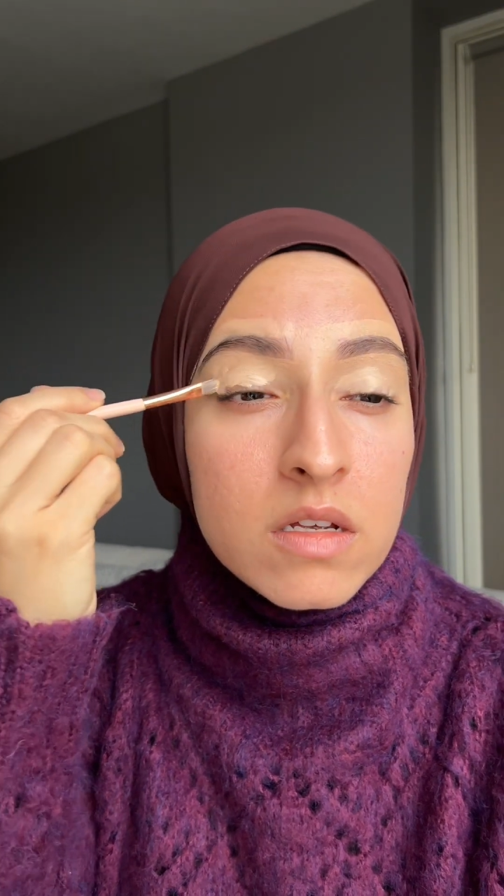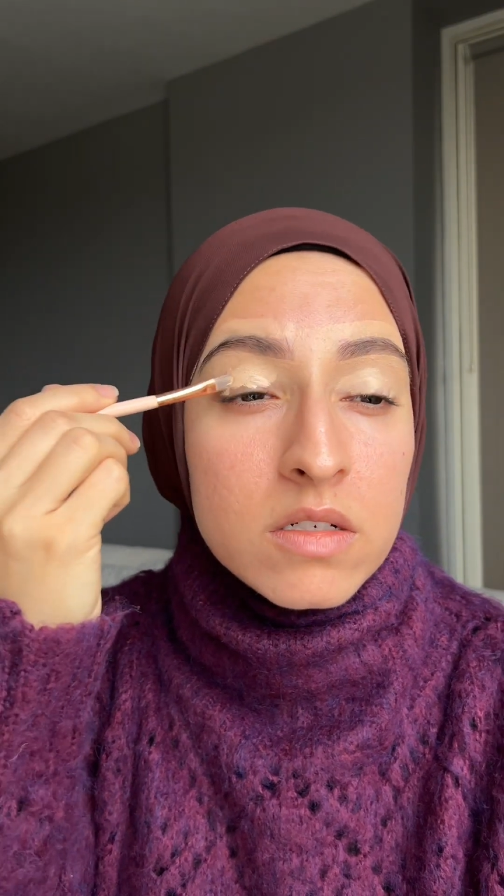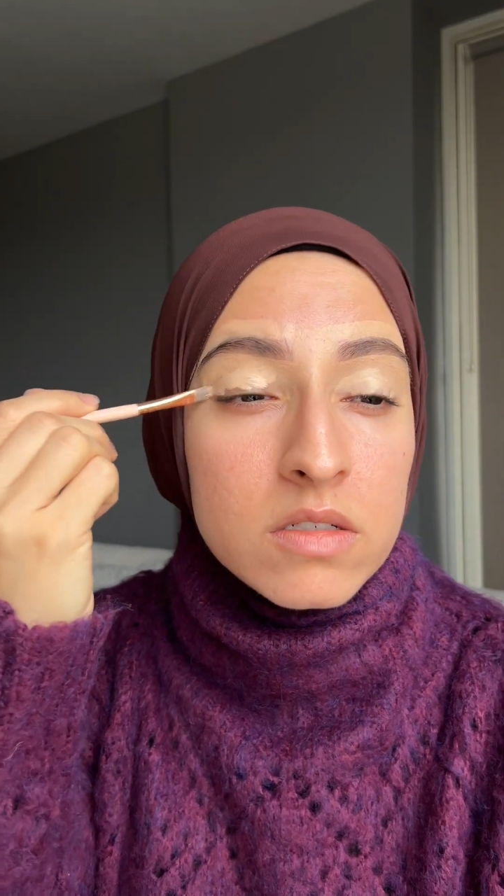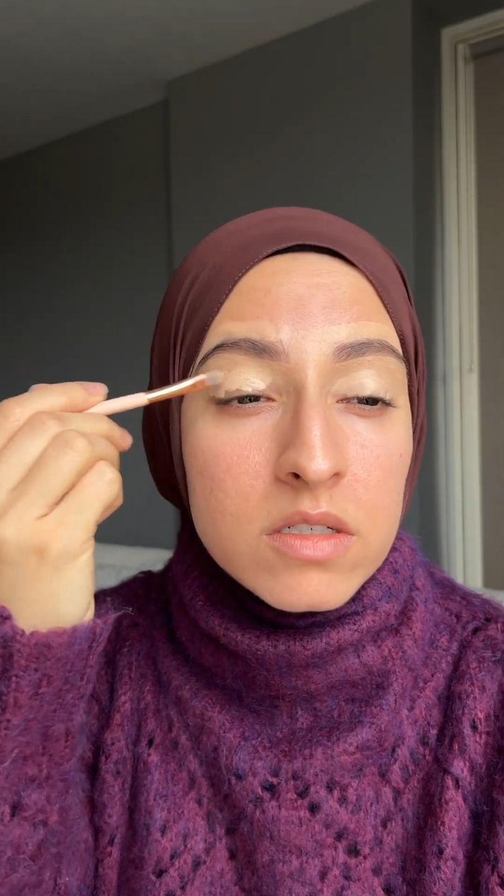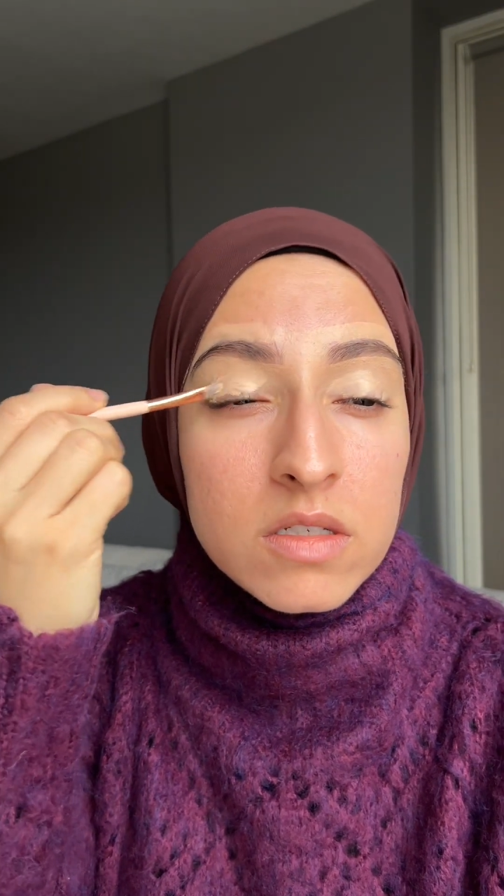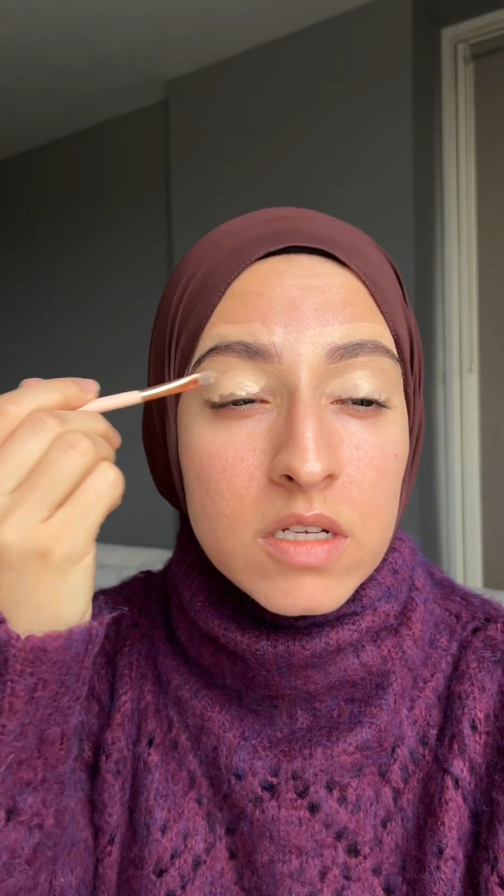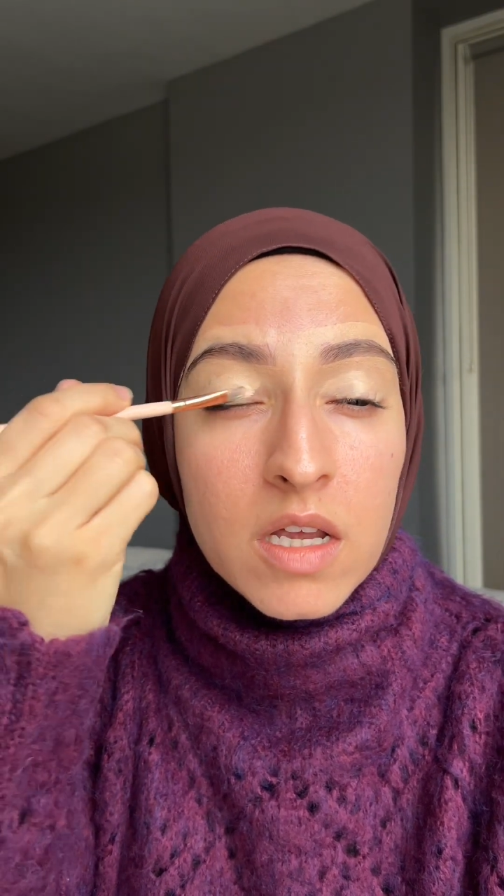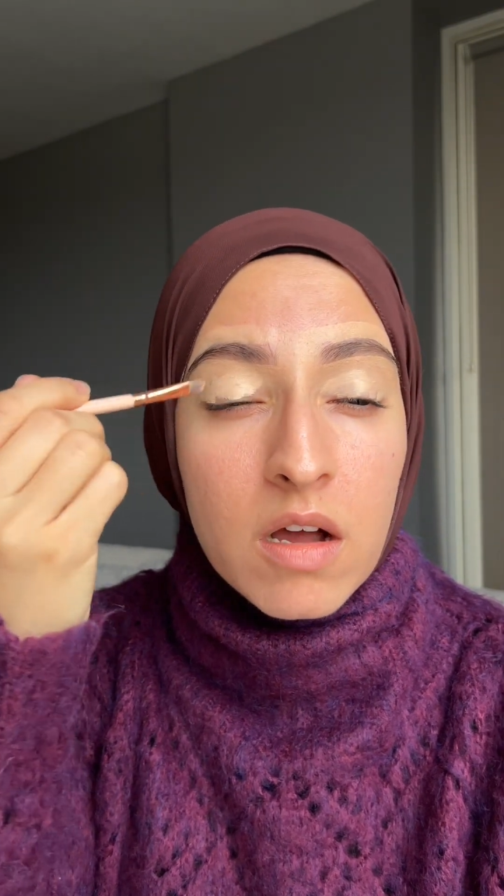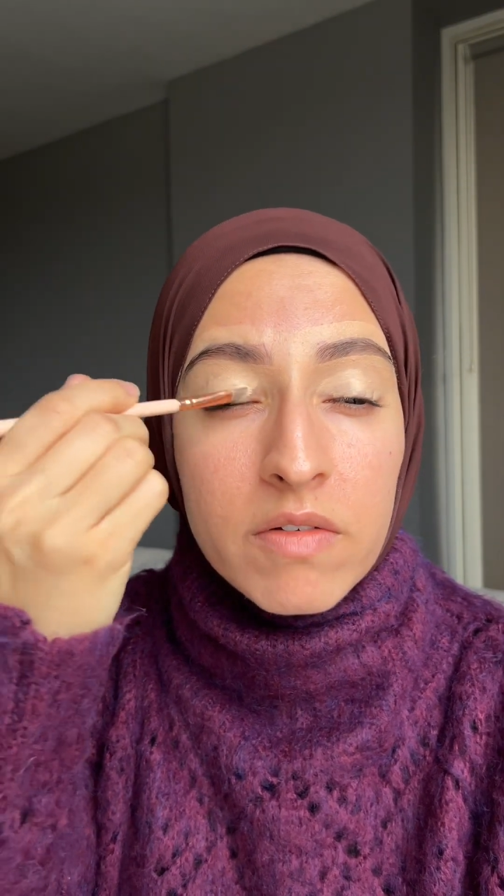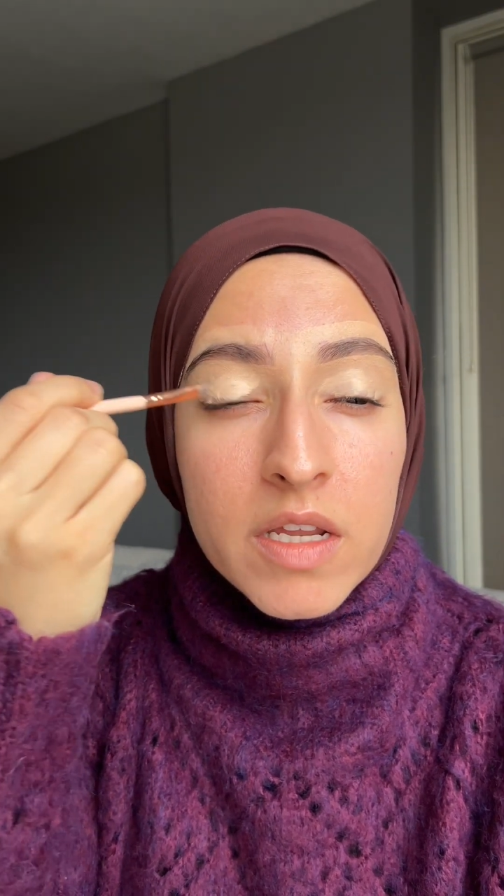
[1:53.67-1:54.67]
just to take
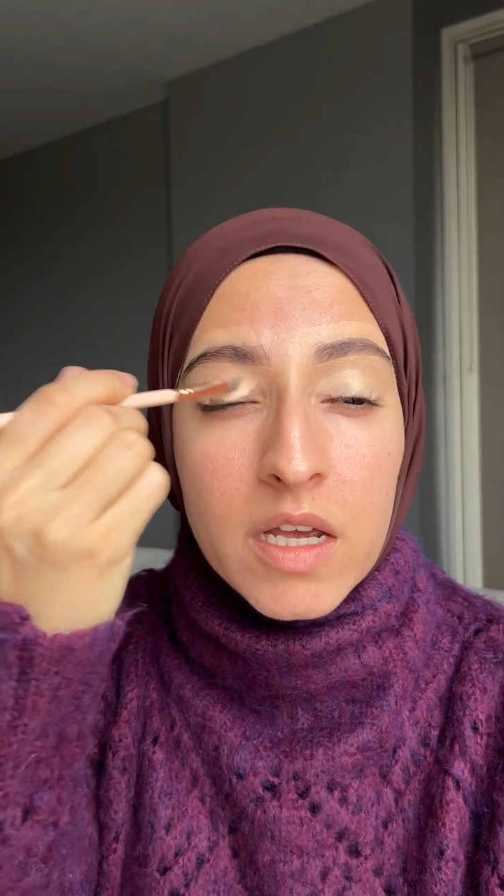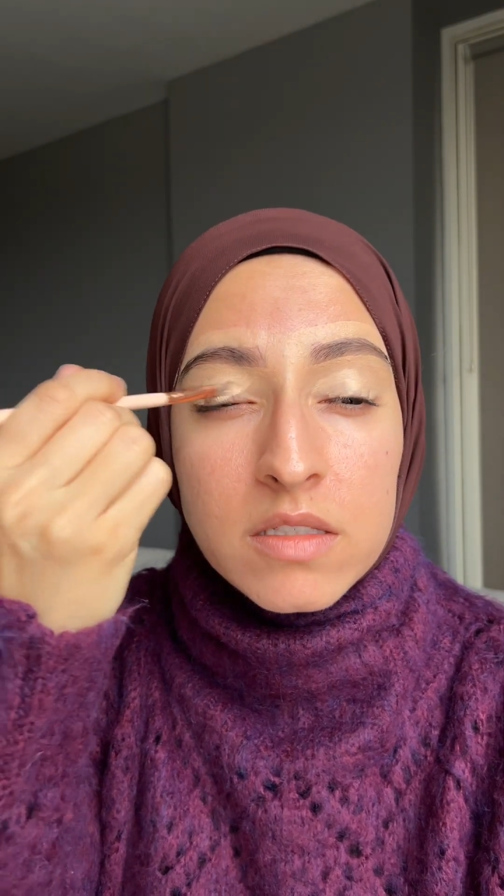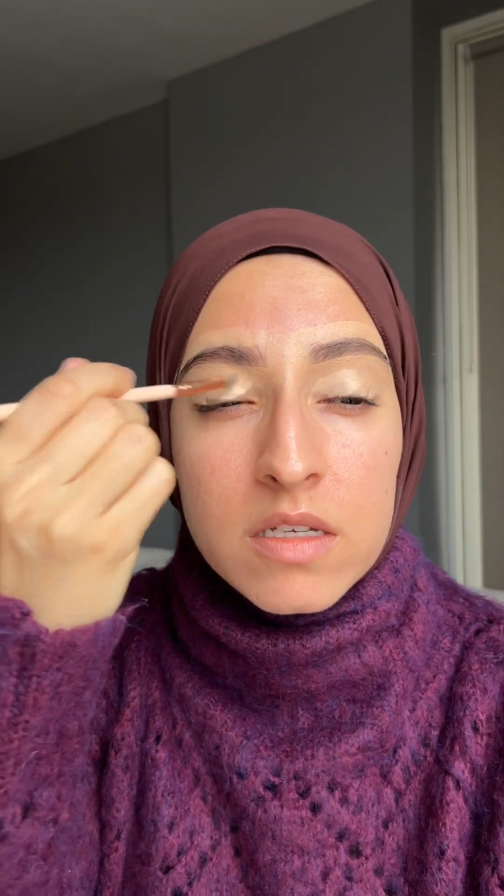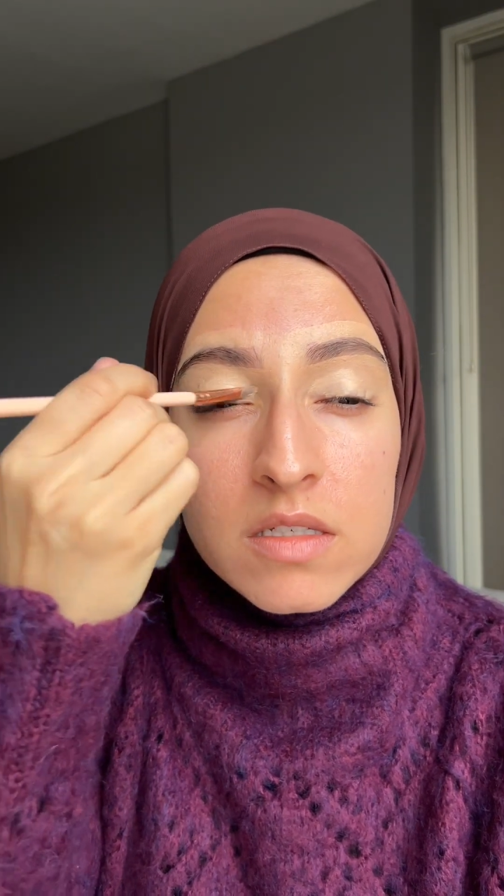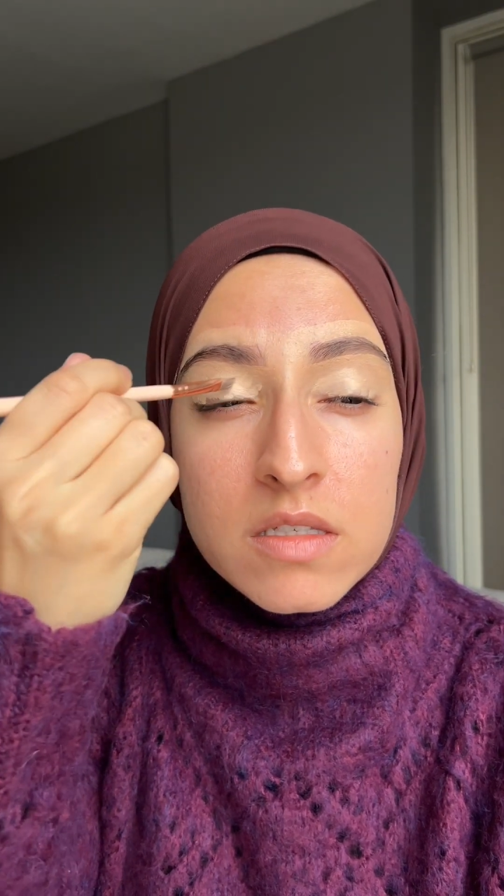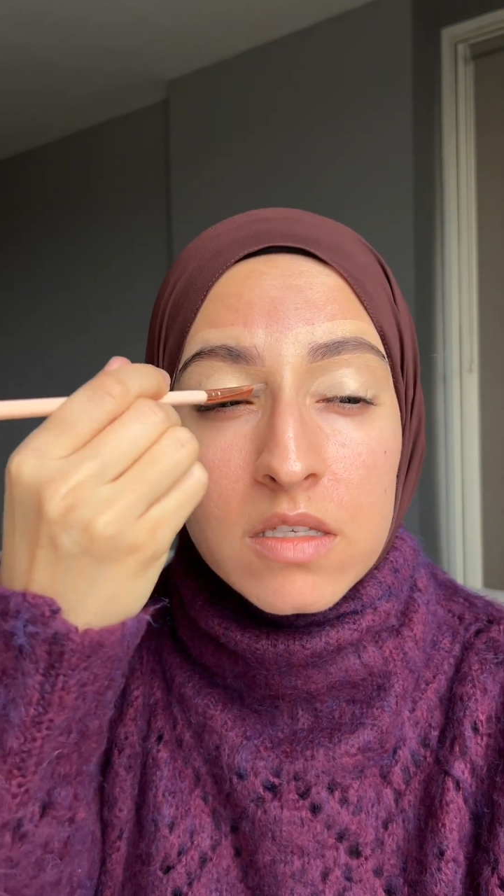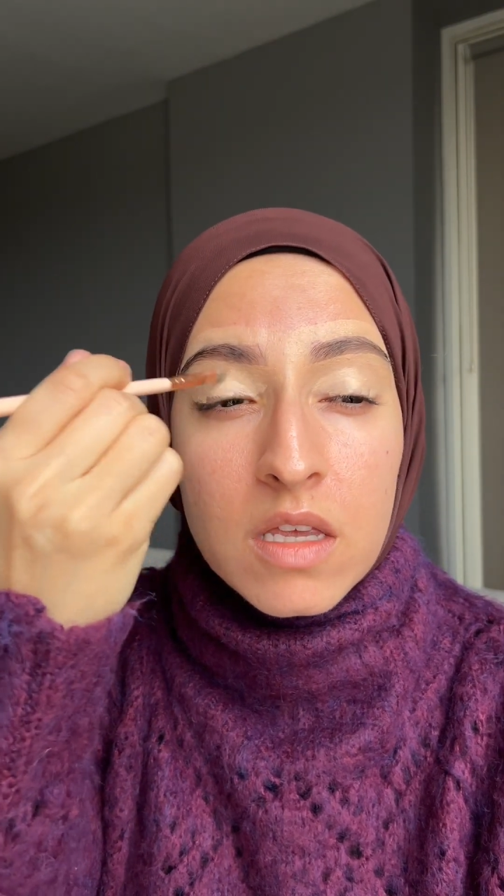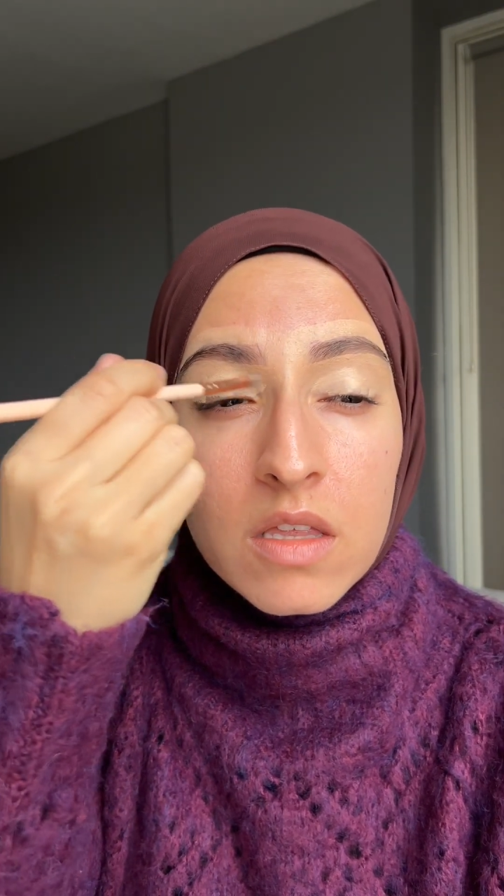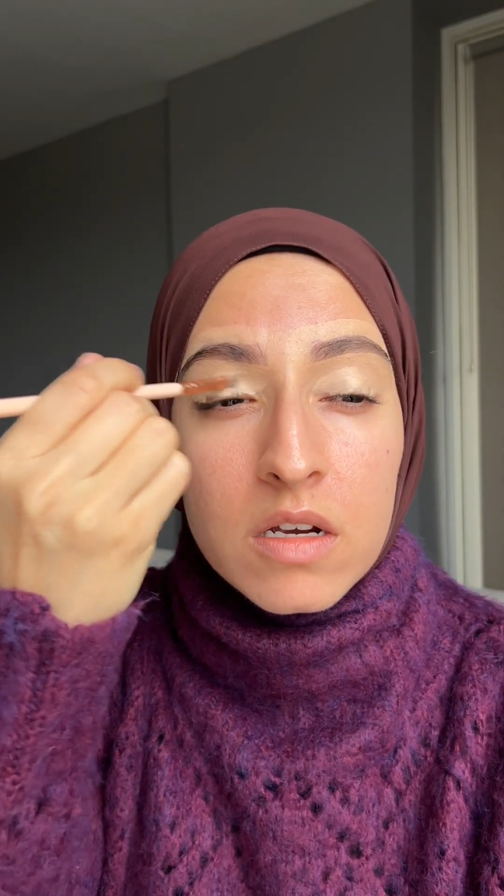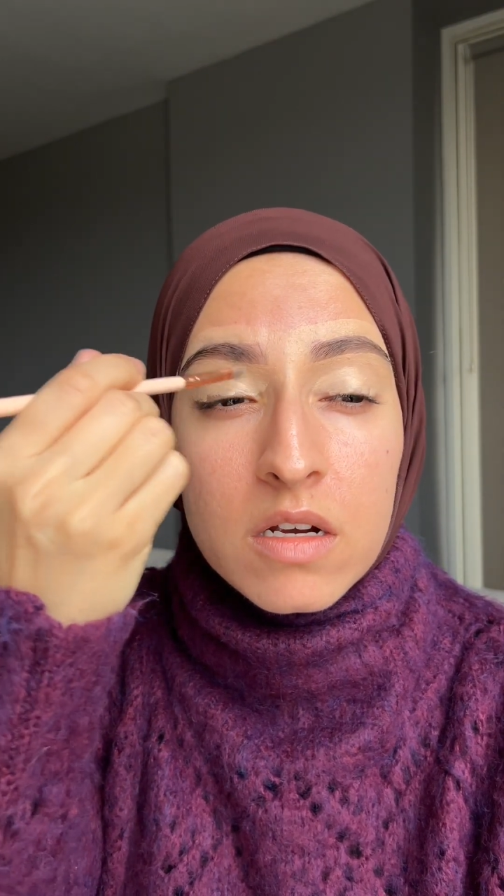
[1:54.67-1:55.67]
off any excess
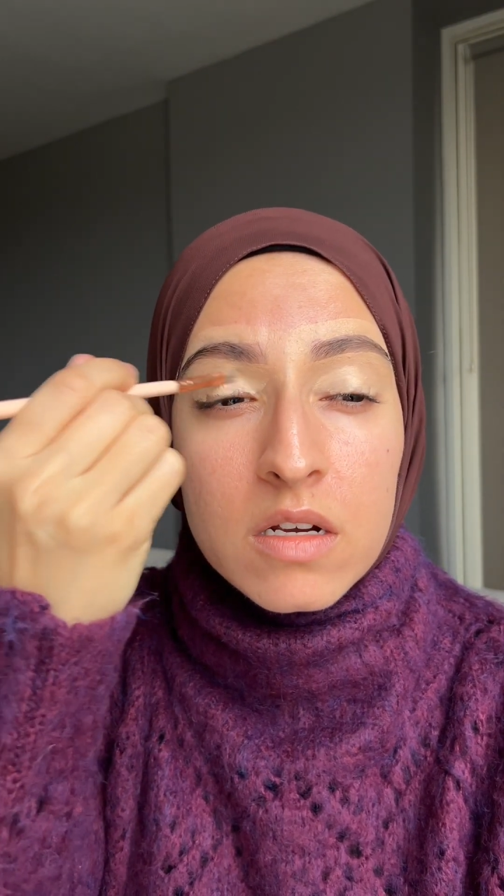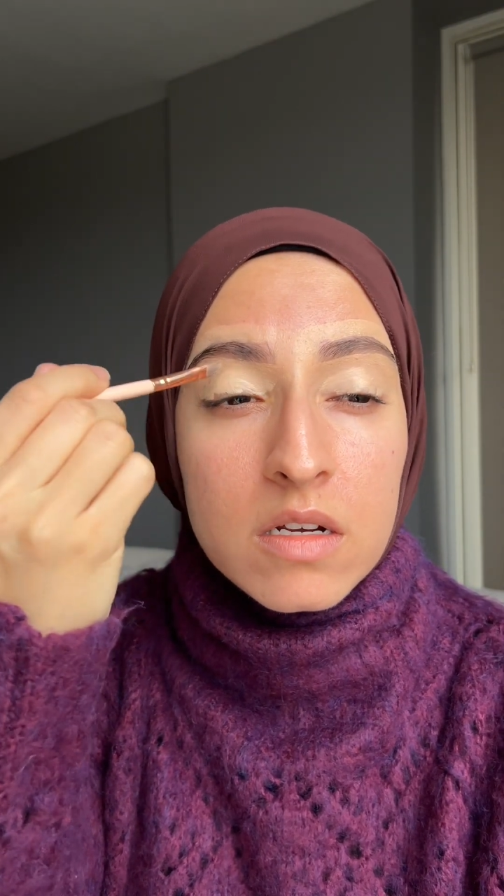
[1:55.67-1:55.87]
concealer.